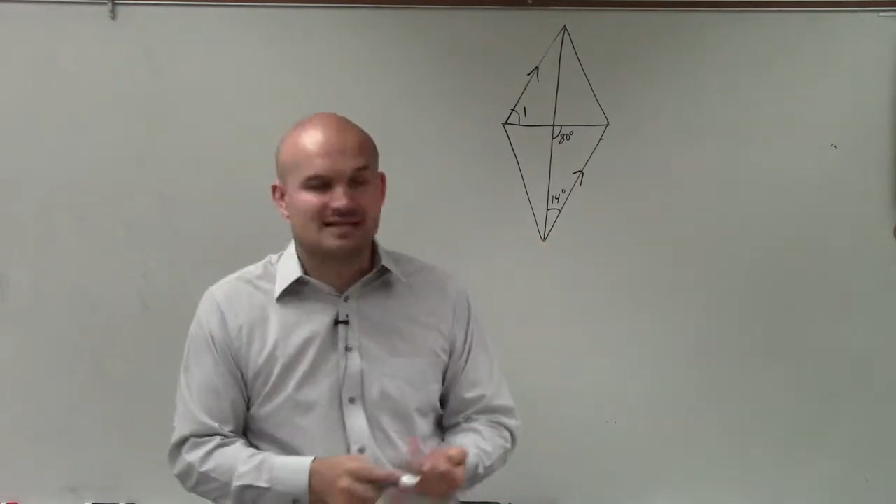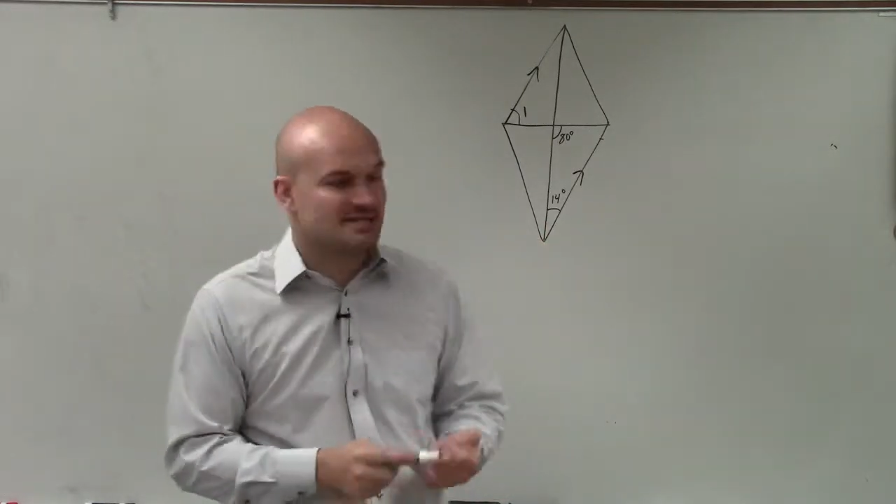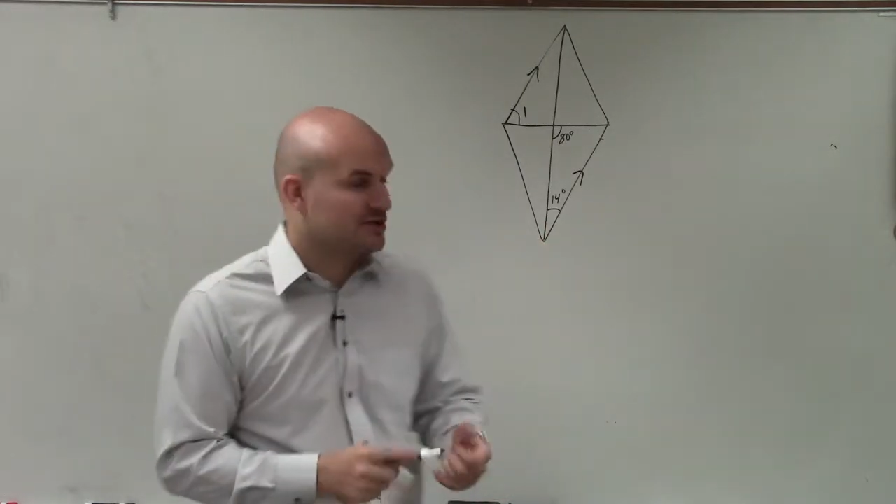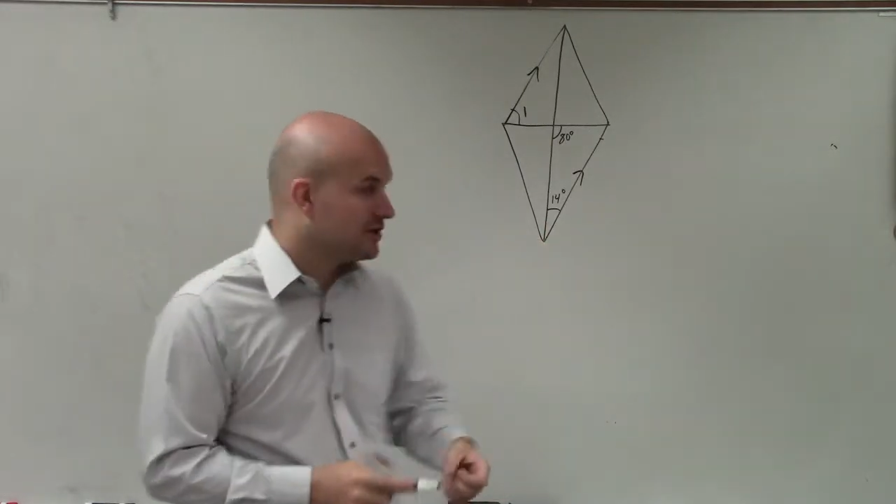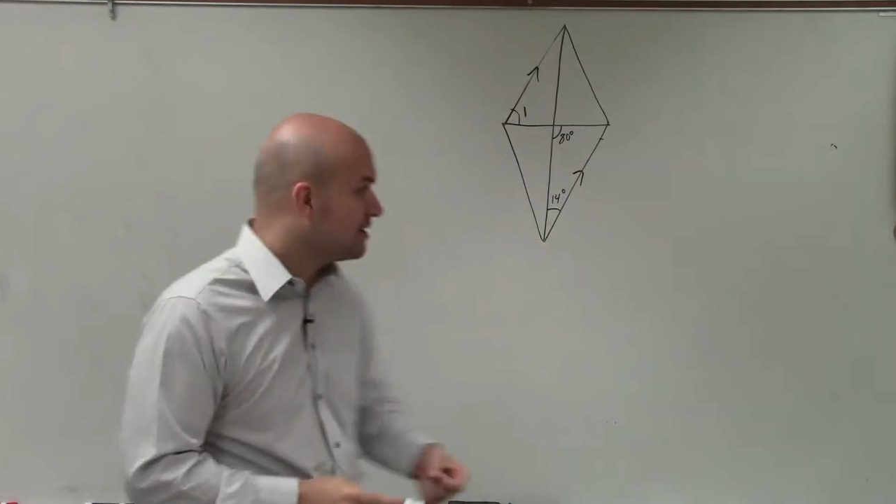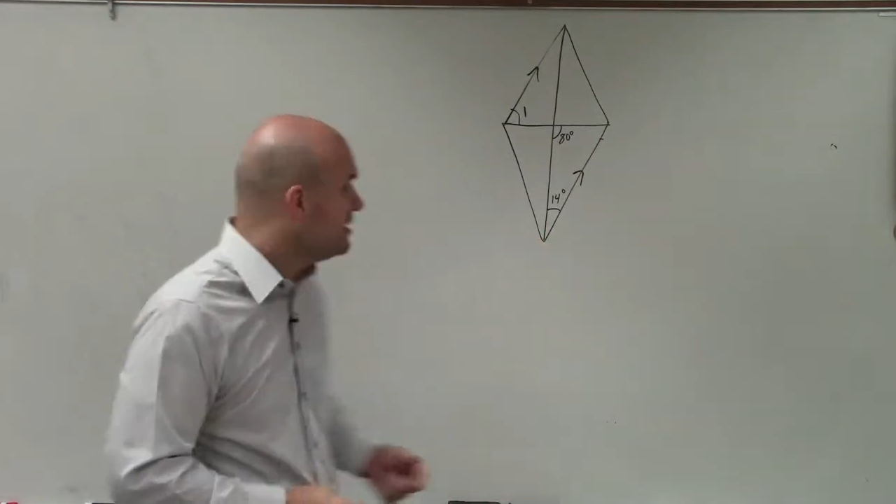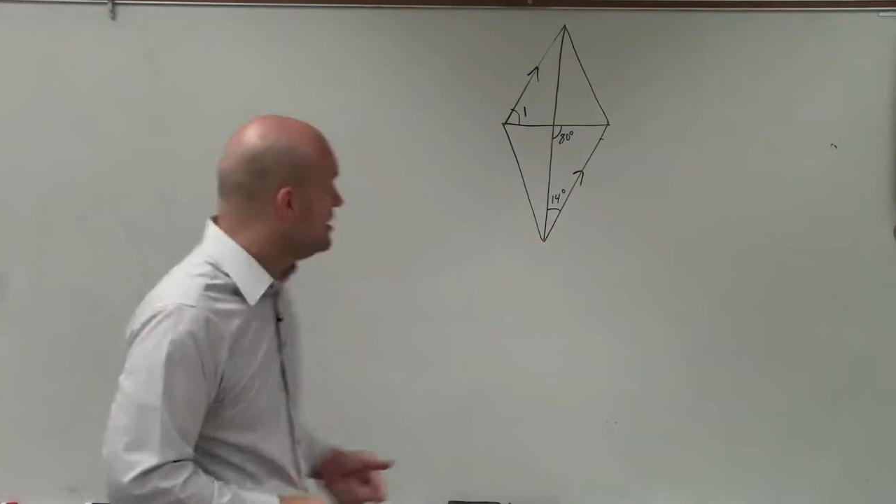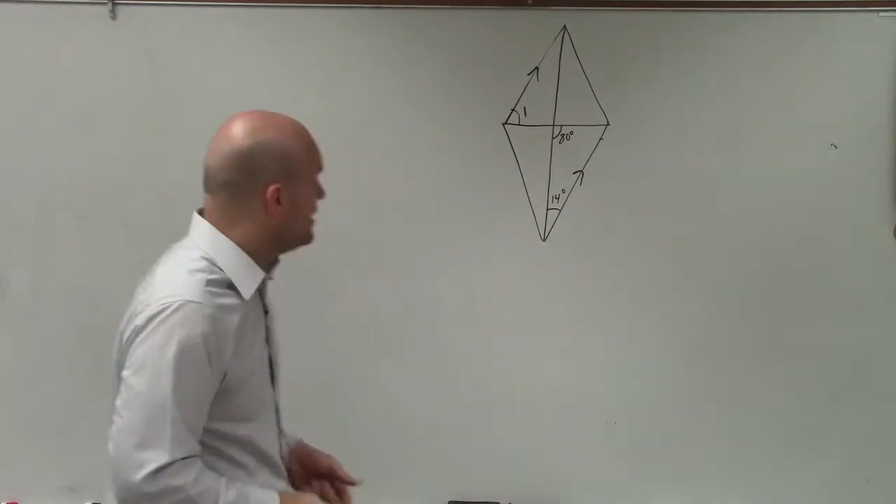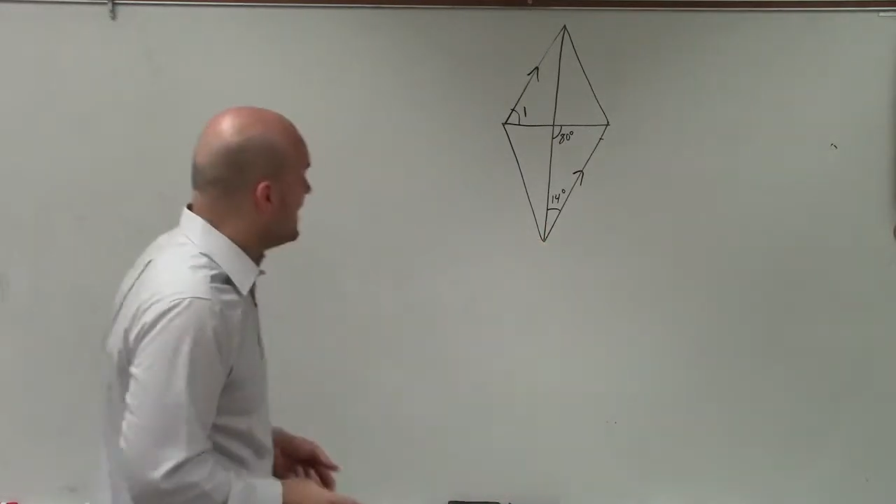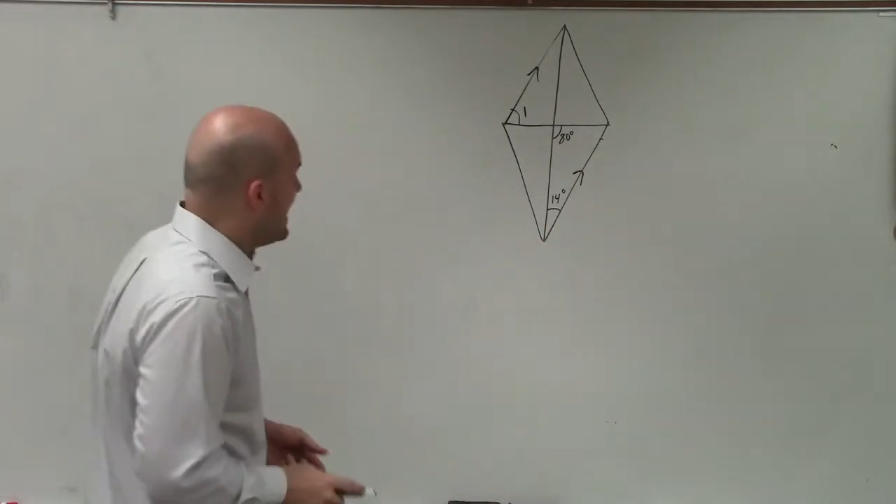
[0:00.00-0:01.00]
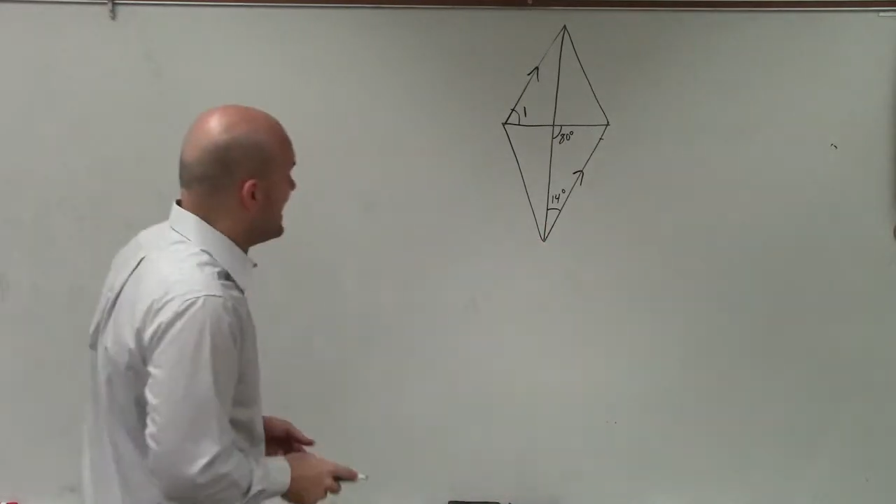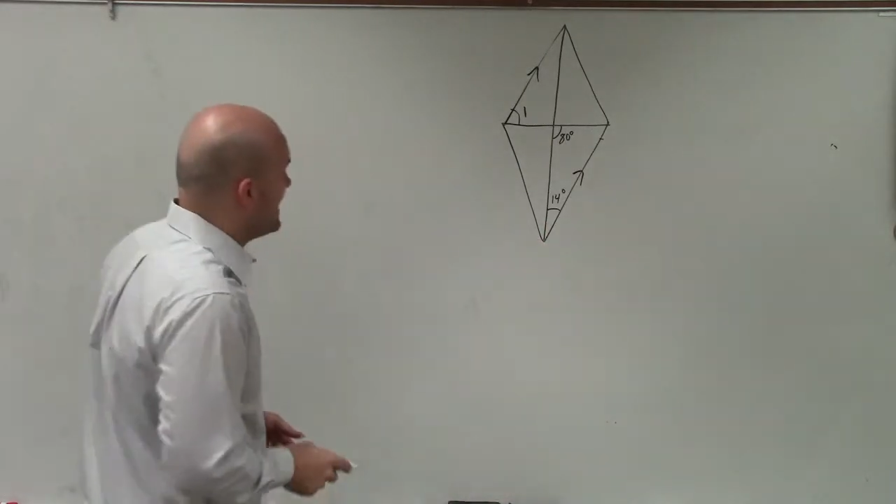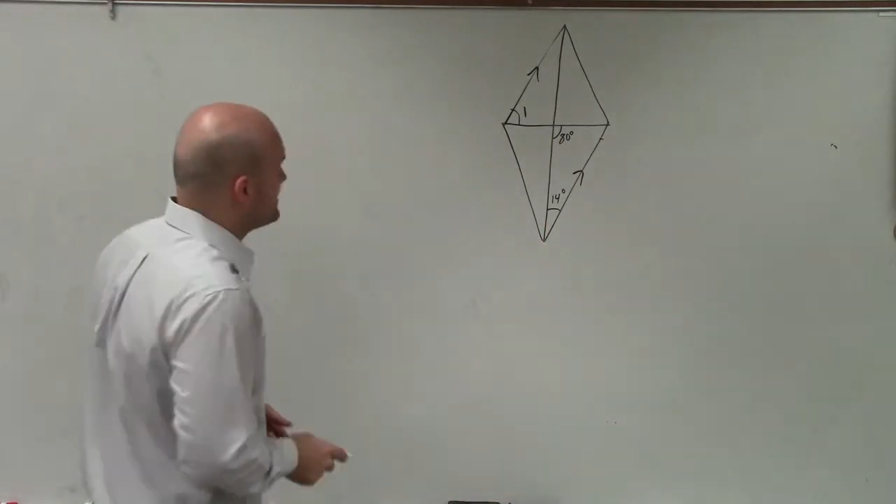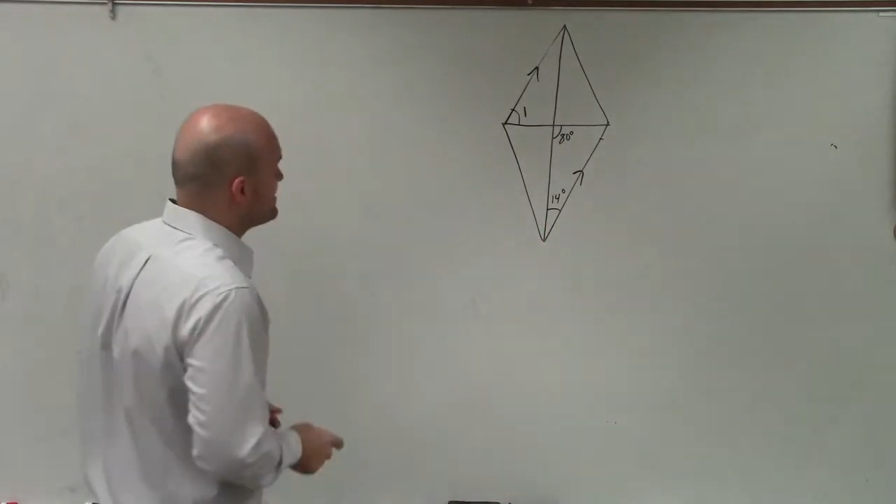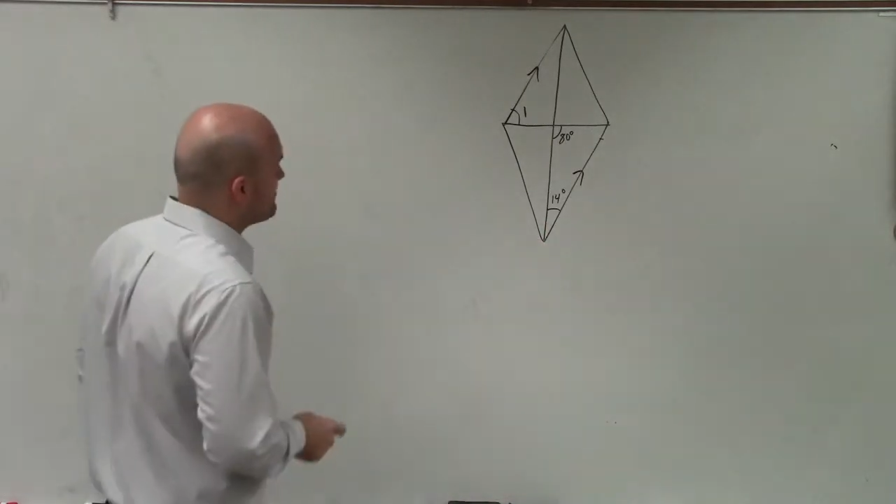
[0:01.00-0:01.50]
interior.
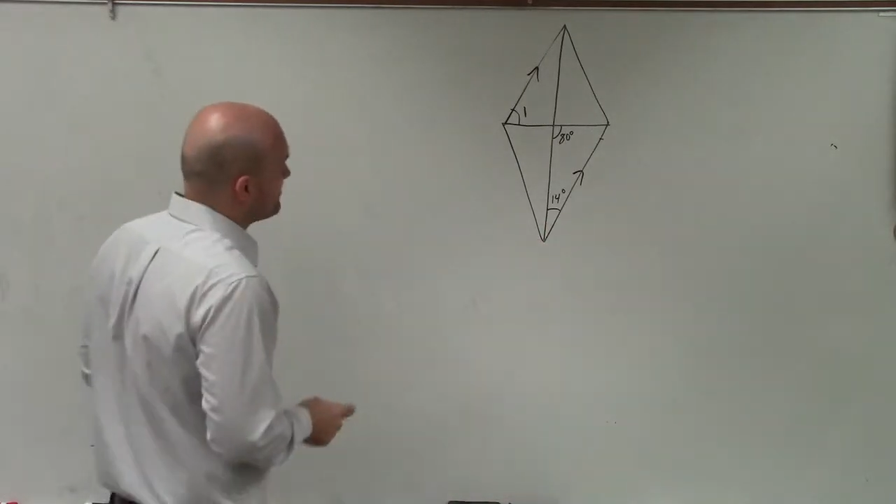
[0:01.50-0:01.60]
And